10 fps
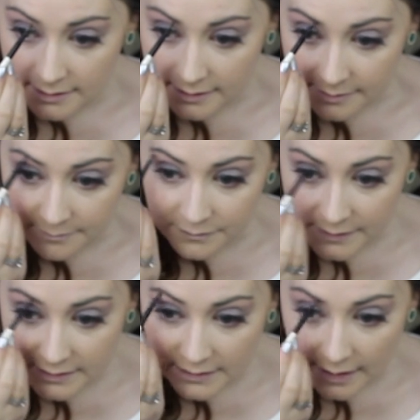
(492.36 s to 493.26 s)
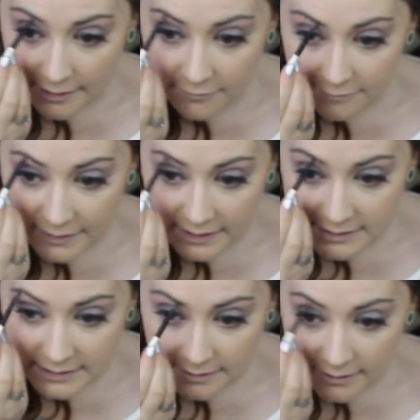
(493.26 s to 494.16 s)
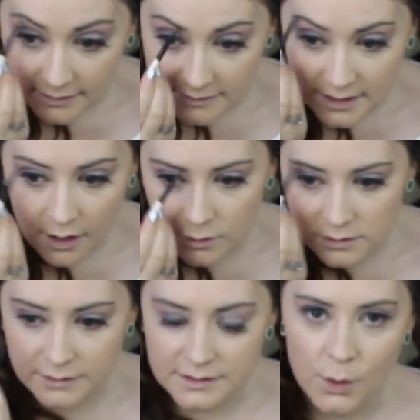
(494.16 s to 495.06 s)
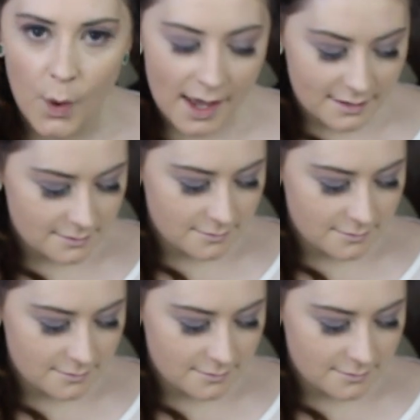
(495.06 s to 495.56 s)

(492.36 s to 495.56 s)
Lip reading: and light reflecting. And this whole look is quite